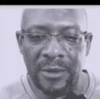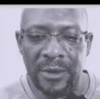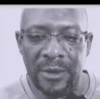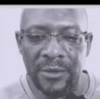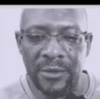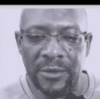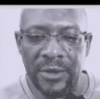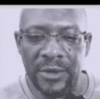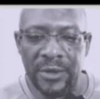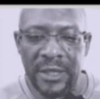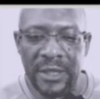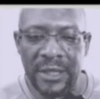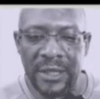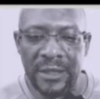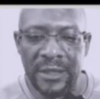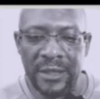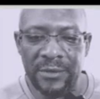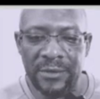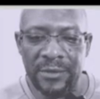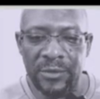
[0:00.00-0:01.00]
On
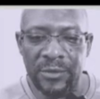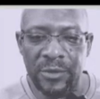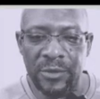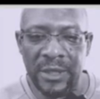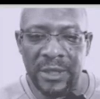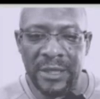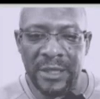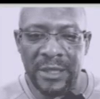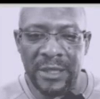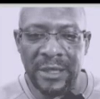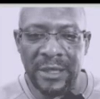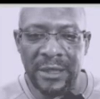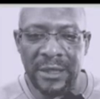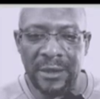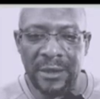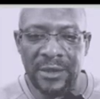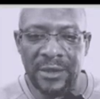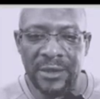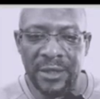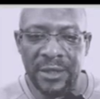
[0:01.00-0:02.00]
there, there,
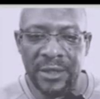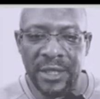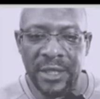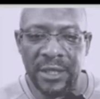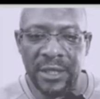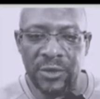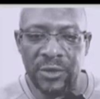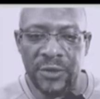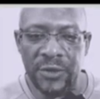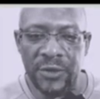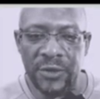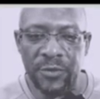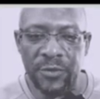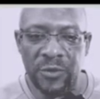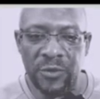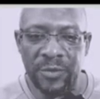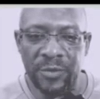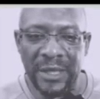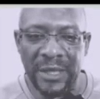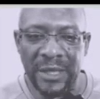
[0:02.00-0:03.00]
and the king just
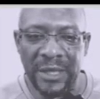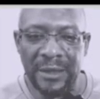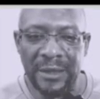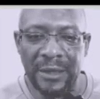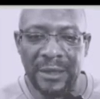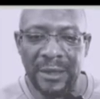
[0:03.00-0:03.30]
moves back.